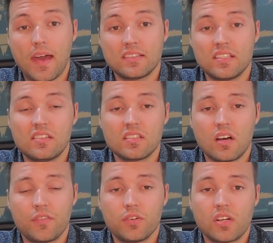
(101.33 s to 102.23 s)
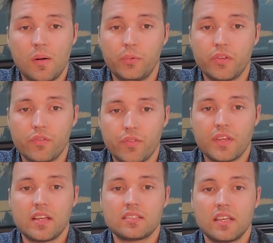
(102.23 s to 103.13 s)
as it does offer a couple different
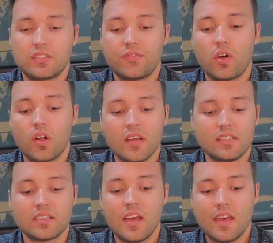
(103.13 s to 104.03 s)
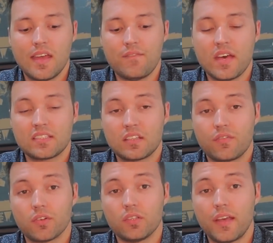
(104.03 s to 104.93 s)
things as far as
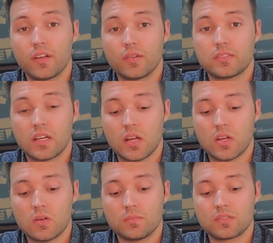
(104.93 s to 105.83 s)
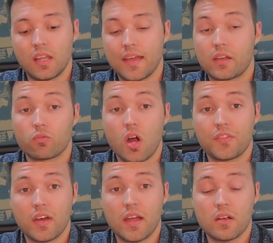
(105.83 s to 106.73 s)
investing for later terms like
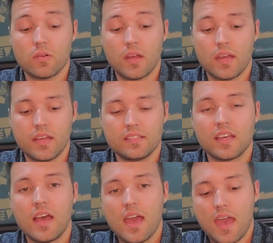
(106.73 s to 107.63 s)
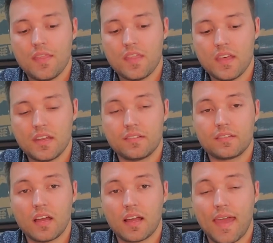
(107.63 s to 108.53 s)
Roth IRAs and
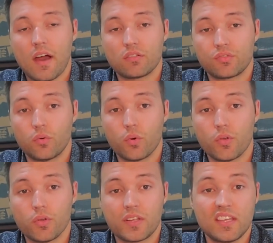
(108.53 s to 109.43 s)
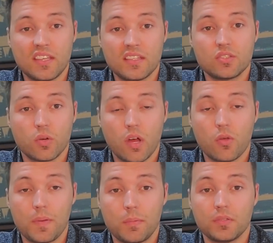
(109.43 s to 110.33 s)
then accounts for your kids or
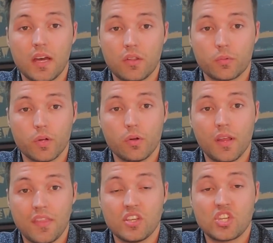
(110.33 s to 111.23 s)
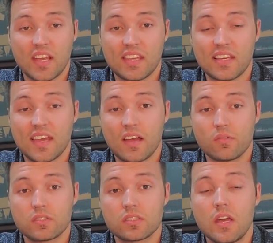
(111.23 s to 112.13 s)
other people down the road and then checking accounts.